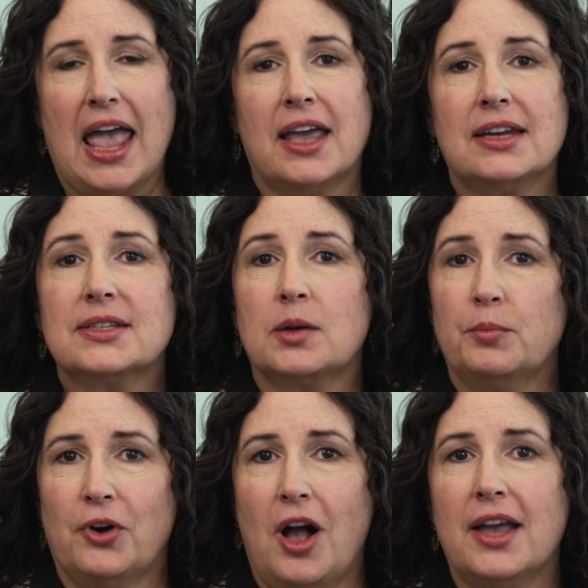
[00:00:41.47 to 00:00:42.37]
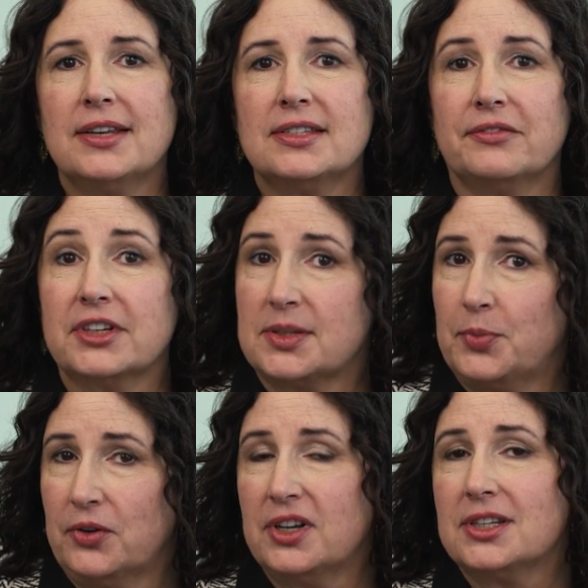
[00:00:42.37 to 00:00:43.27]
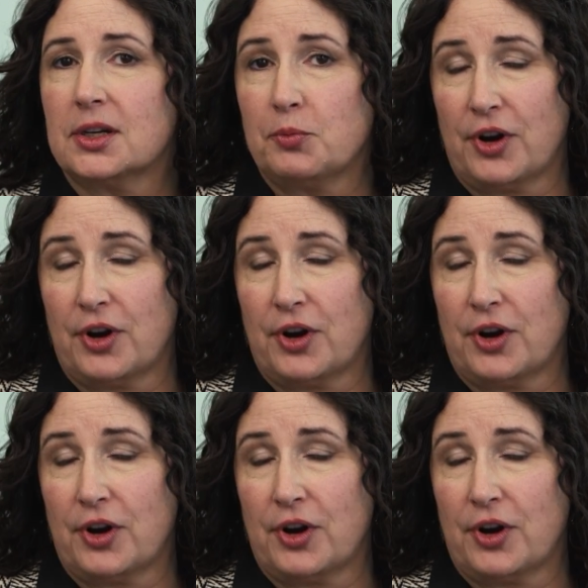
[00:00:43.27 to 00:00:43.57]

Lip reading: and is comprised of experienced